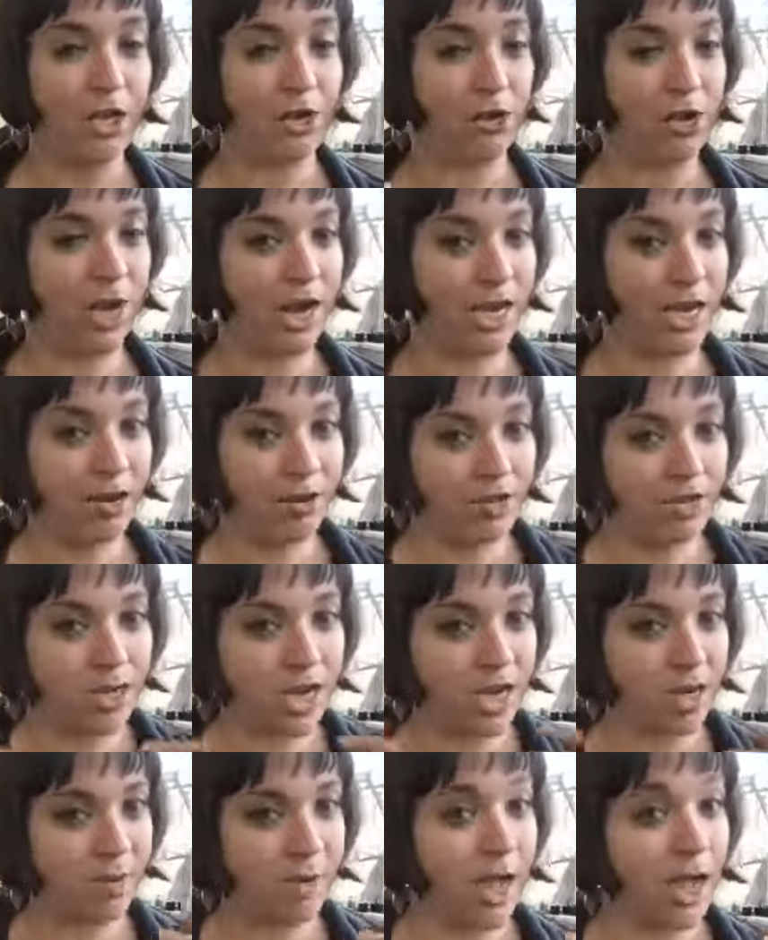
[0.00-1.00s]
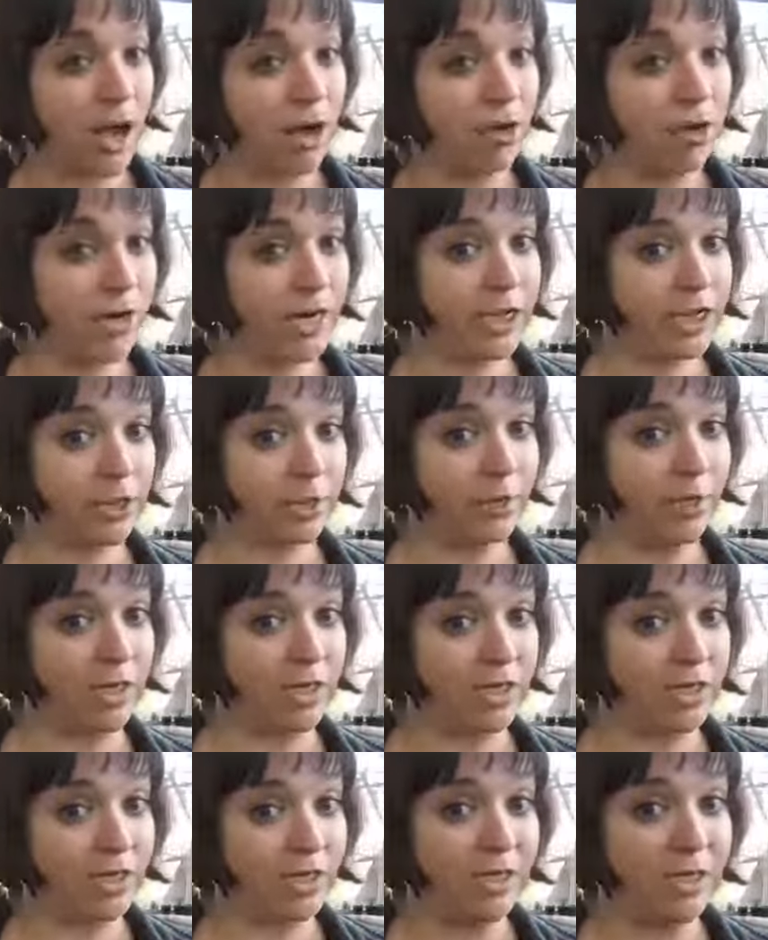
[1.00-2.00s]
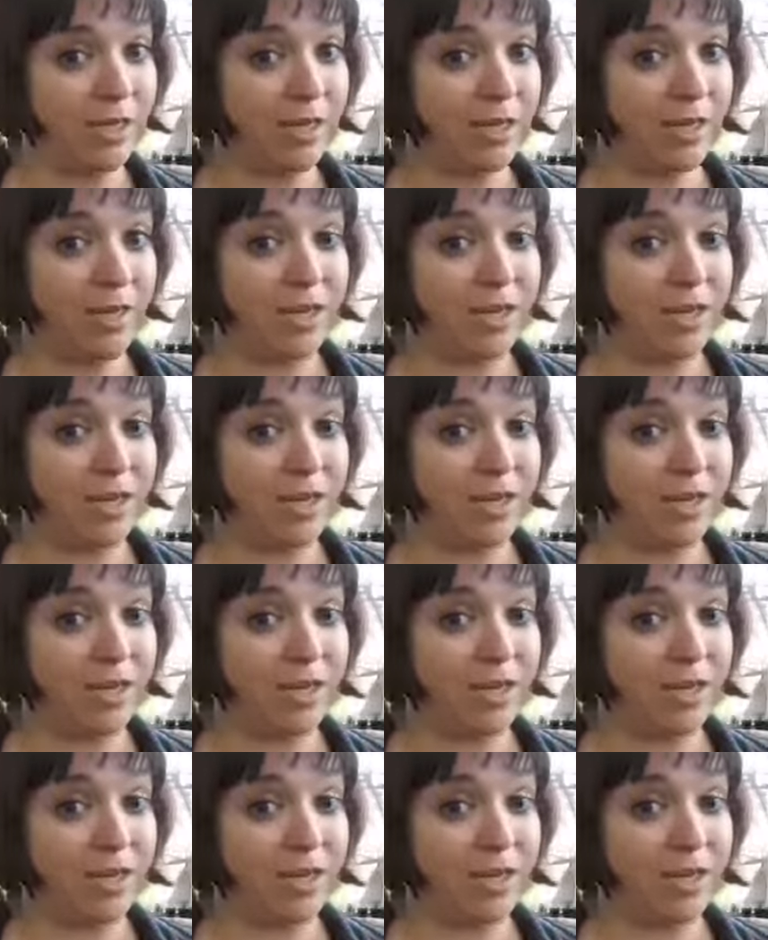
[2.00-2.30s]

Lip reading: You're not here to talk about how great you are.